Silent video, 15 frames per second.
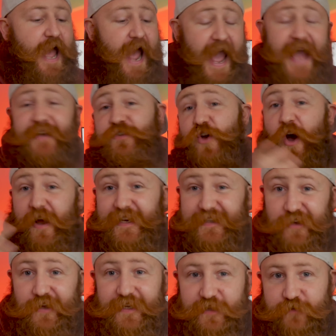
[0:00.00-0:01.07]
and I
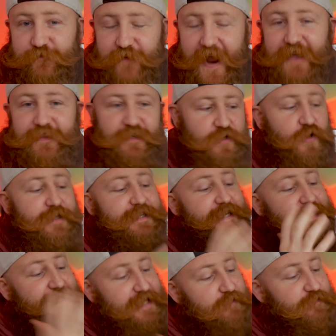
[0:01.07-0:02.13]
like the fact that Nike
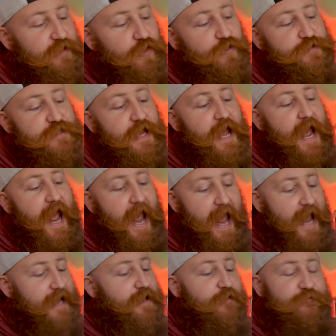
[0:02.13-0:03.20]
are giving us
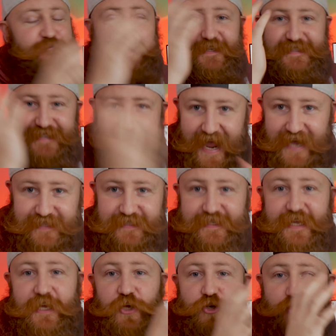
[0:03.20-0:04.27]
a
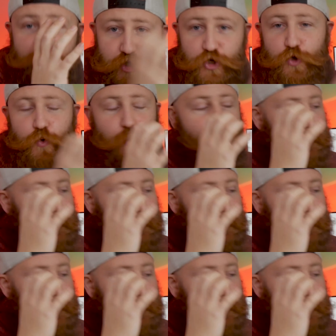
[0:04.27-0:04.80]
fantastic new